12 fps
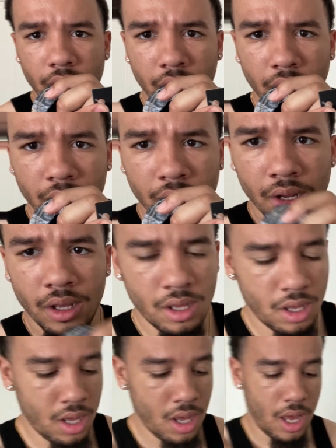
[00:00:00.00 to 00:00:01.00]
here.
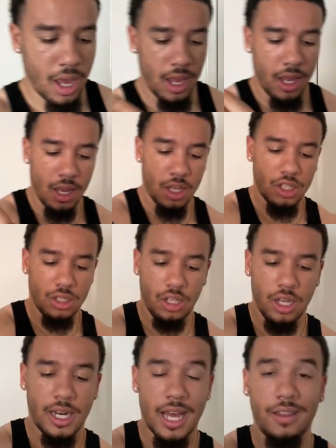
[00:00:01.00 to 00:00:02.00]
And yeah, just
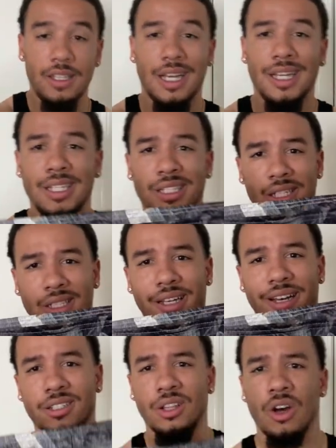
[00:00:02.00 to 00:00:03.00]
looking at these, I got these in a
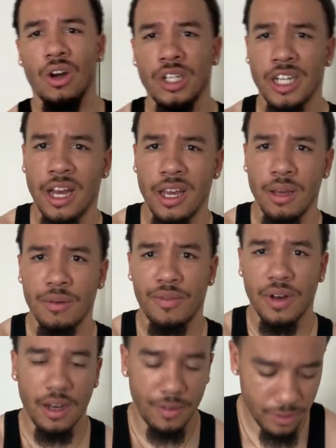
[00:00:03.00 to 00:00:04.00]
size large. I am
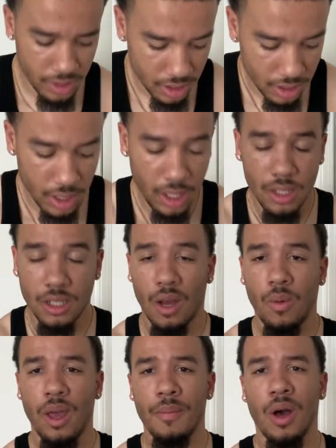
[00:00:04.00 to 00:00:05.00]
five foot six. I
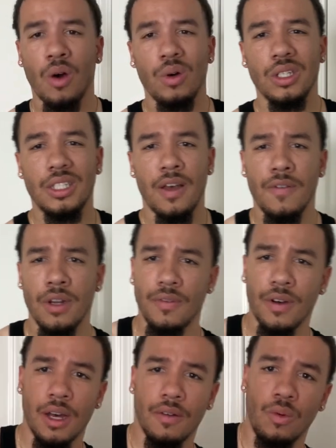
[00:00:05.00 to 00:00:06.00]
weigh about one seventy
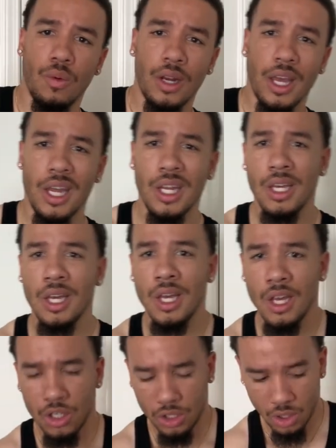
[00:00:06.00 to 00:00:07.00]
five to one eighty.
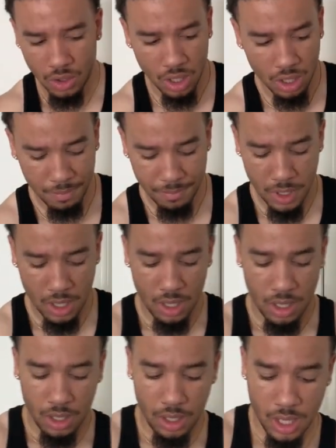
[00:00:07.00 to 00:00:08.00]
So um,
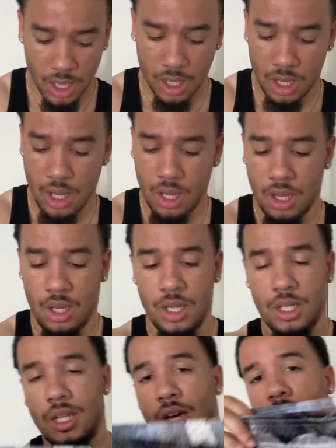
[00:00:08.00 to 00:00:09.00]
yeah,
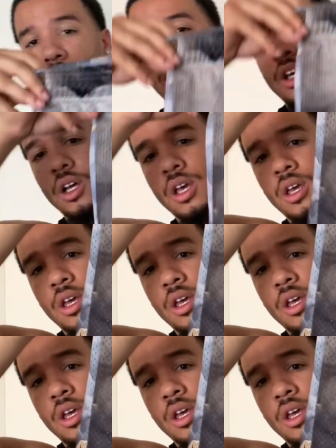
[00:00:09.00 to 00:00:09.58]
this is how they look,